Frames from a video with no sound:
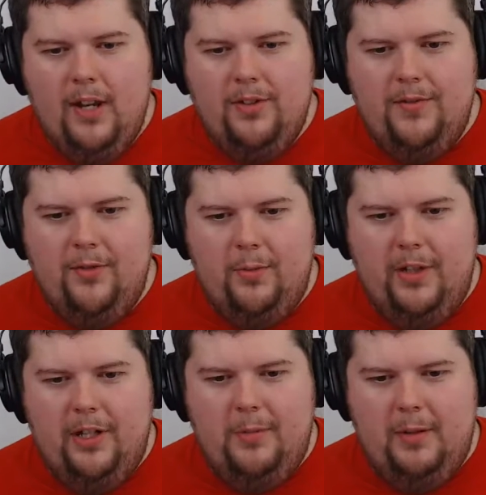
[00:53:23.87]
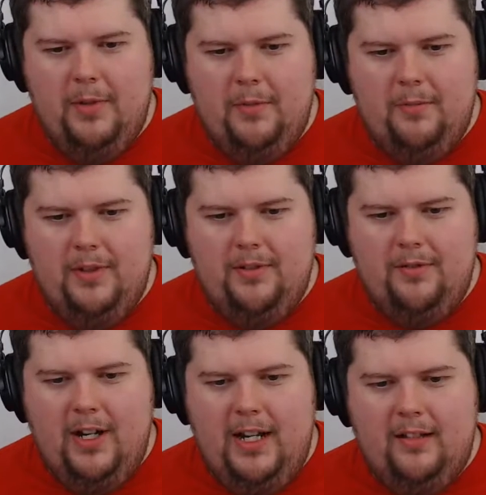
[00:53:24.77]
Oh, it's a 4-player beat 'em up. It's
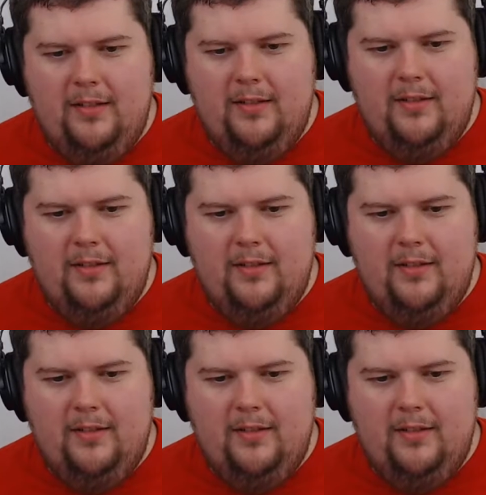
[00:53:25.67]
great.